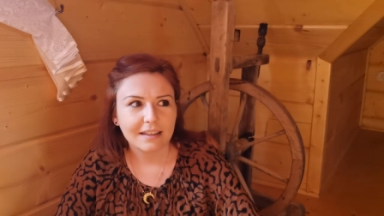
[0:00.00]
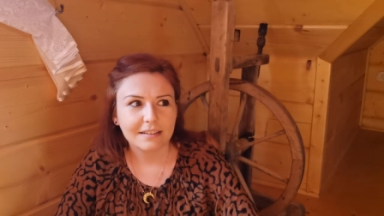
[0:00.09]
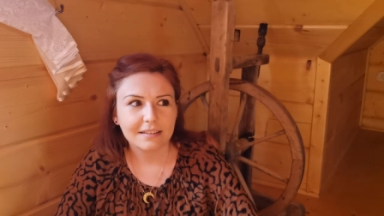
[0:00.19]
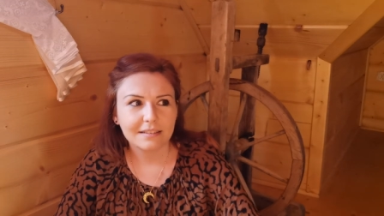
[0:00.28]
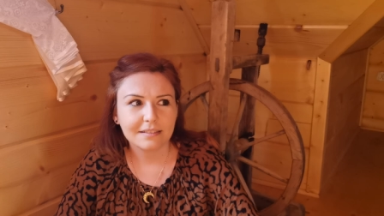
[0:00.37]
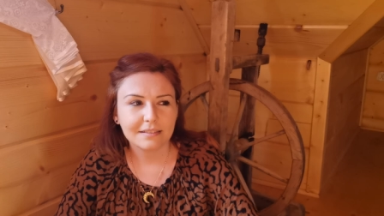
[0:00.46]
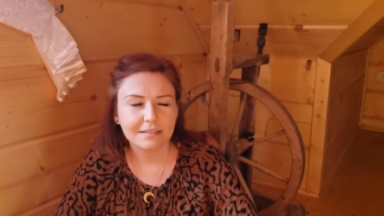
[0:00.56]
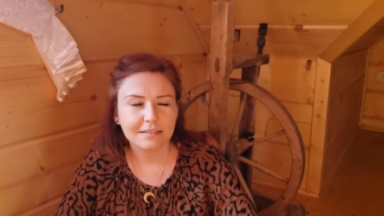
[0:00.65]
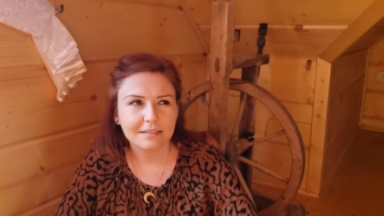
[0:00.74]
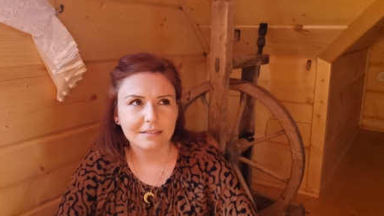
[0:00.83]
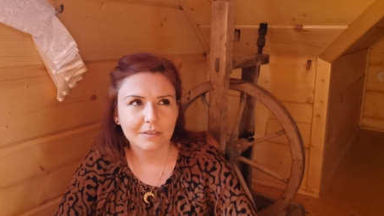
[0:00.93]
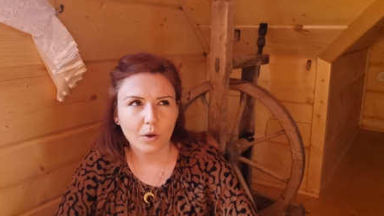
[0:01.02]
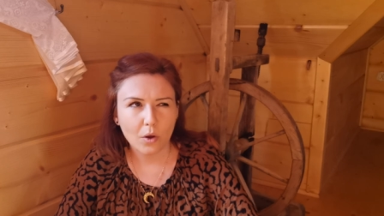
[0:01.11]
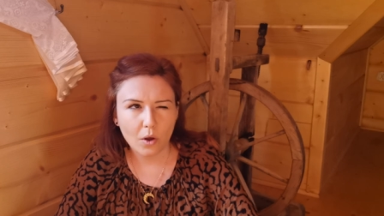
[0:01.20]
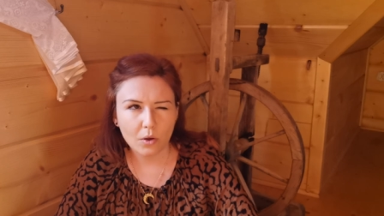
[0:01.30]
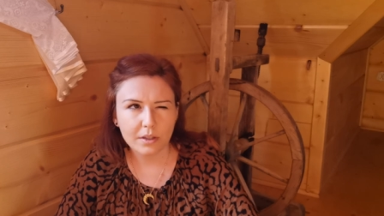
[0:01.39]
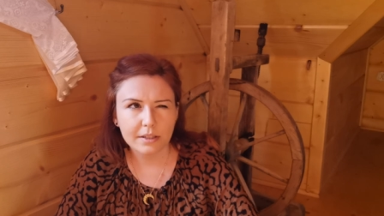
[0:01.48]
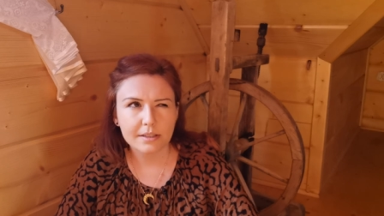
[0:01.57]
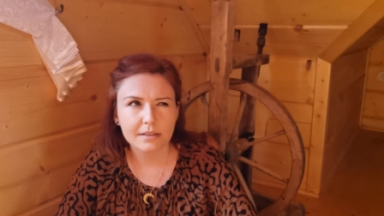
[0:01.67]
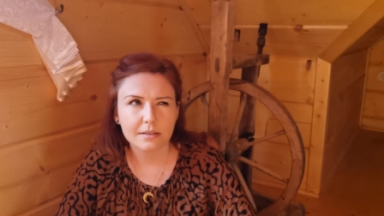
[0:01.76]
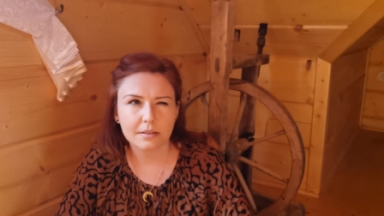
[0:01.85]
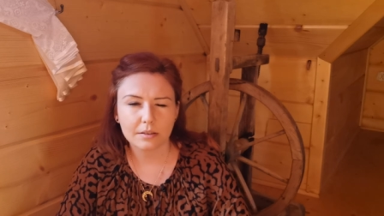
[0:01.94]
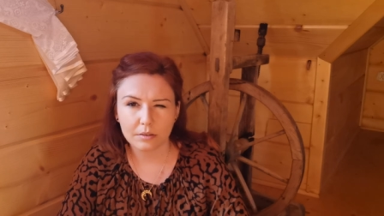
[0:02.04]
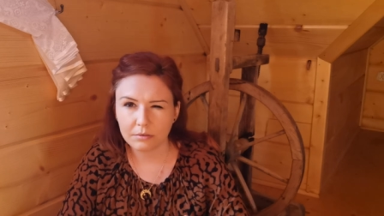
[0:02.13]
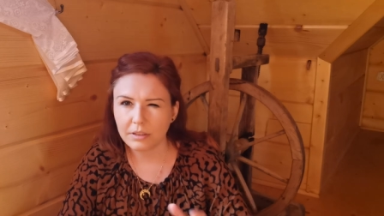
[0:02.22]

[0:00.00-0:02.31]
and in August